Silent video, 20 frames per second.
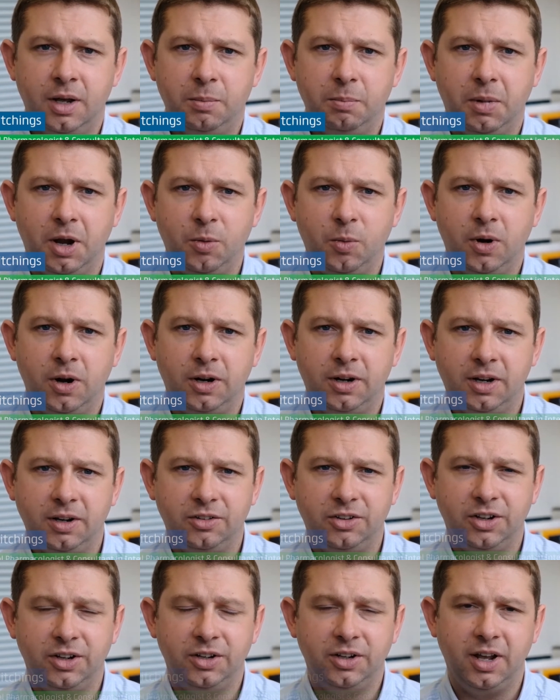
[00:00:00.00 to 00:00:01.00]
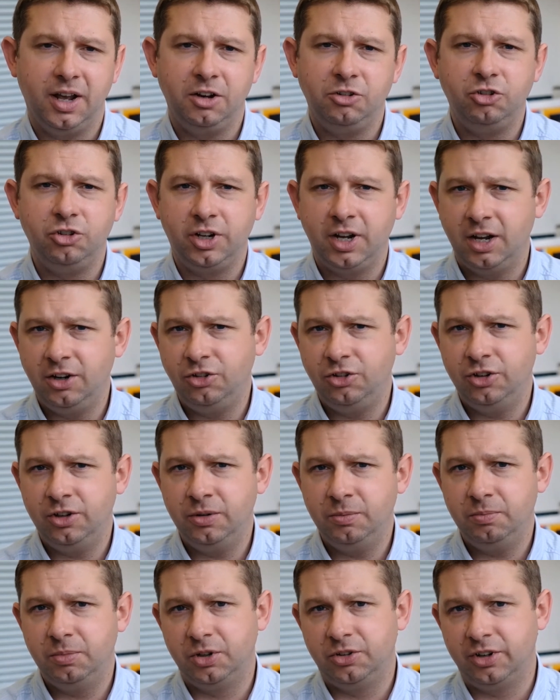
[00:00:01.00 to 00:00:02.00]
My work is in
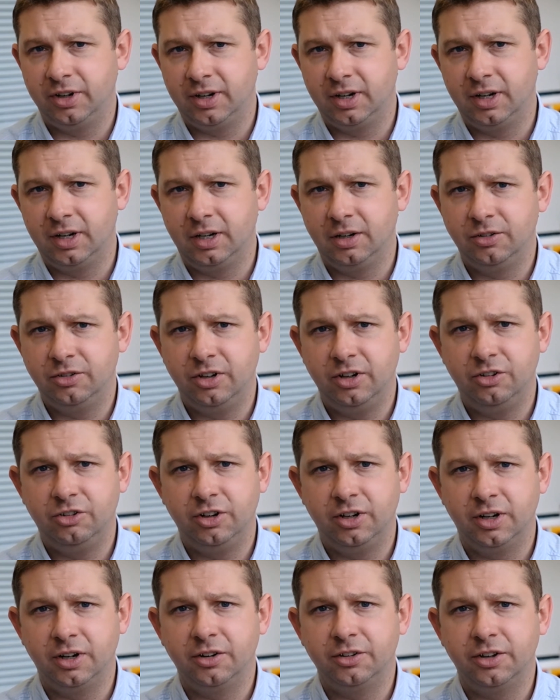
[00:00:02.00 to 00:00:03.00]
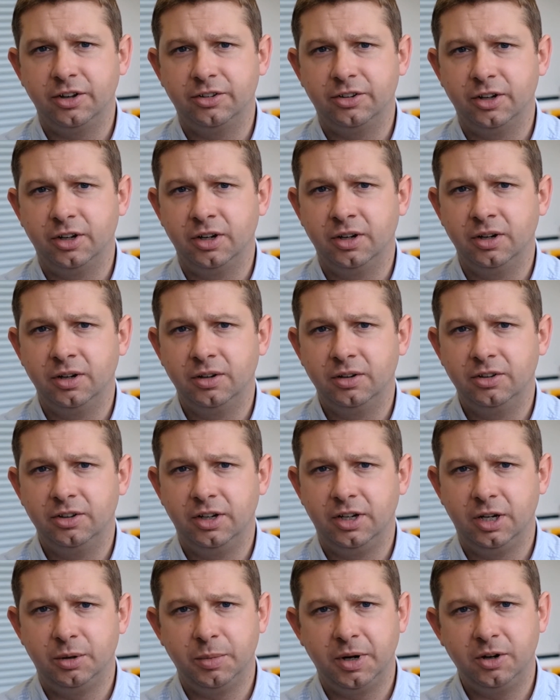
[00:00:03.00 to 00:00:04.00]
education, particularly in teaching and assessing
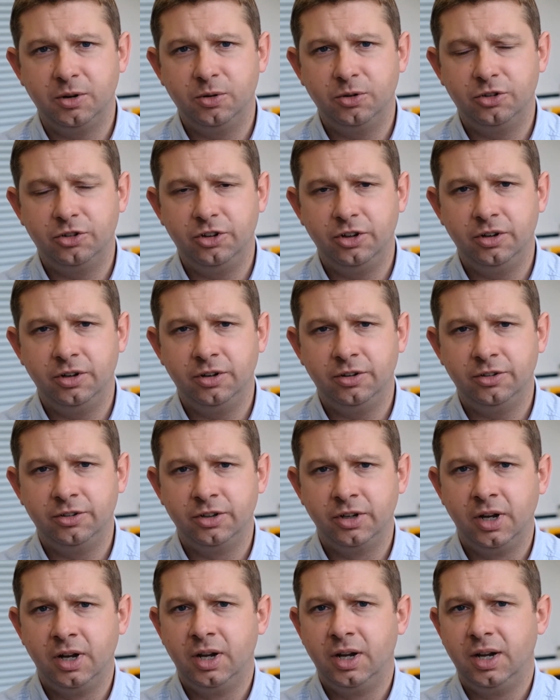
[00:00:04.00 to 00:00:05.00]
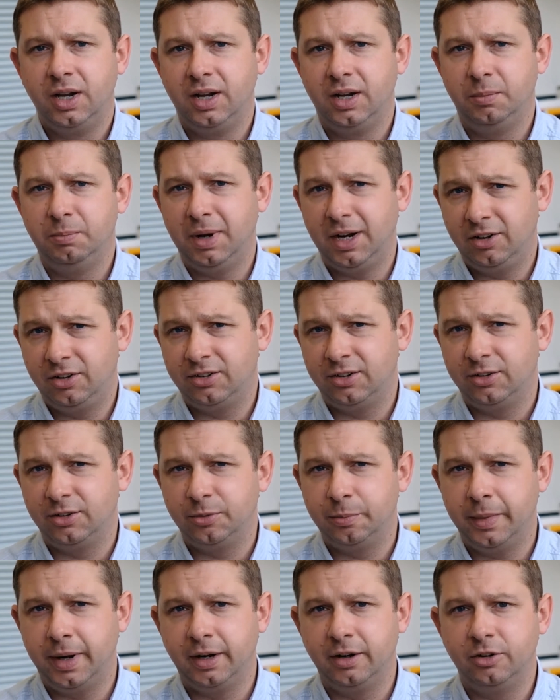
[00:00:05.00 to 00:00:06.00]
senior medical students, in
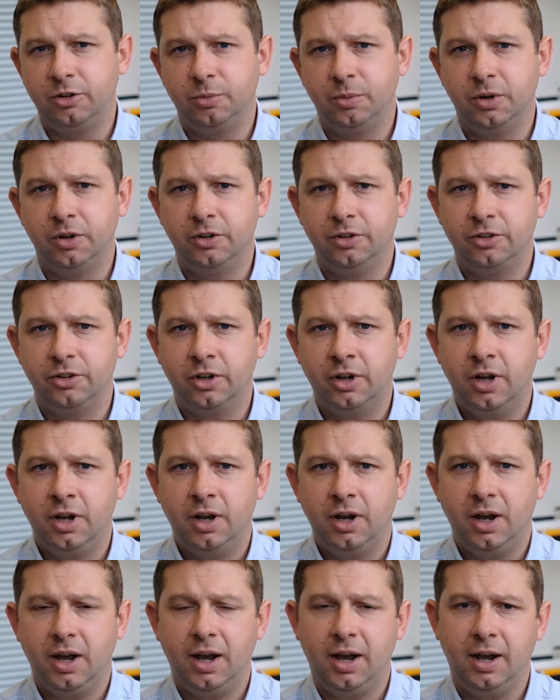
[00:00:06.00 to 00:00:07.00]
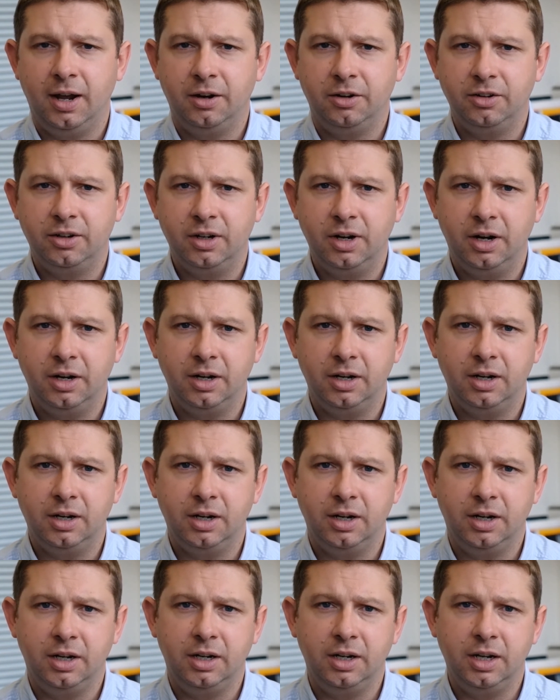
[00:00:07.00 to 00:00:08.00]
medicines management, and
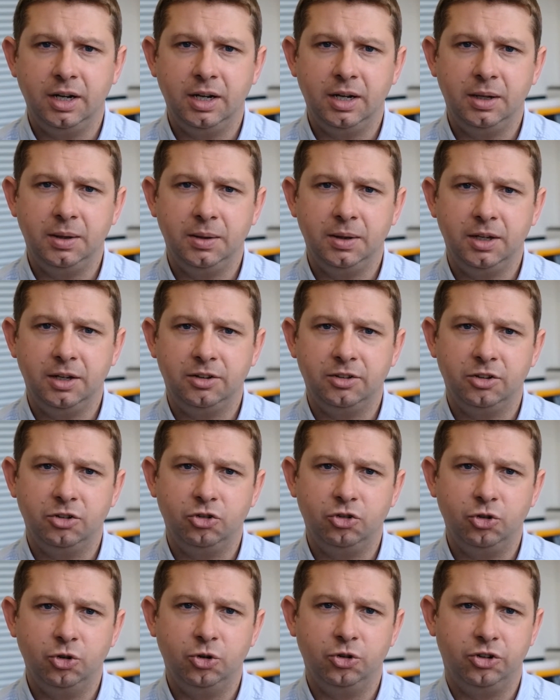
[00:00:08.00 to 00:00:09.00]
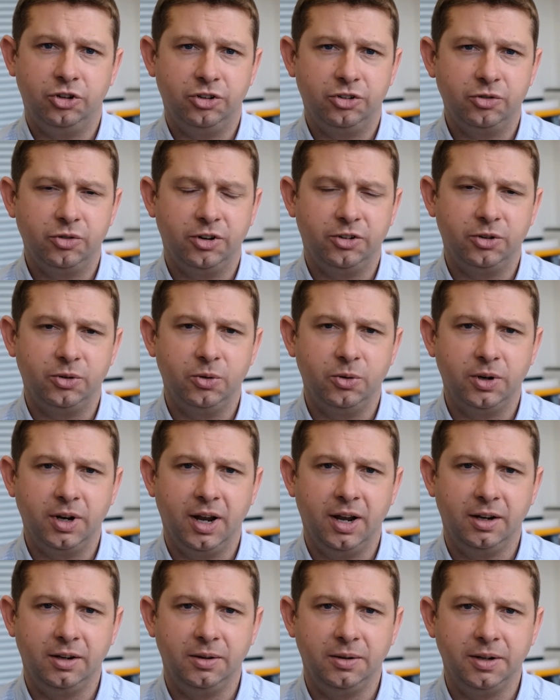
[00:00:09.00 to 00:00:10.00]
clinically in the St George's critical
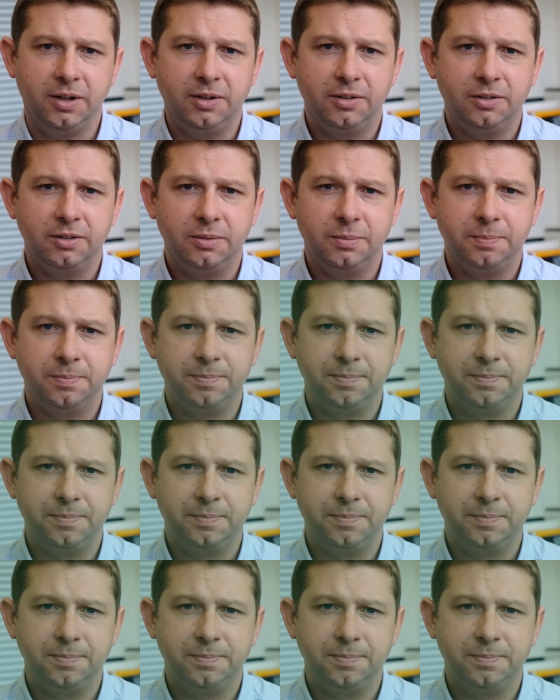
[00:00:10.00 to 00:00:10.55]
care units.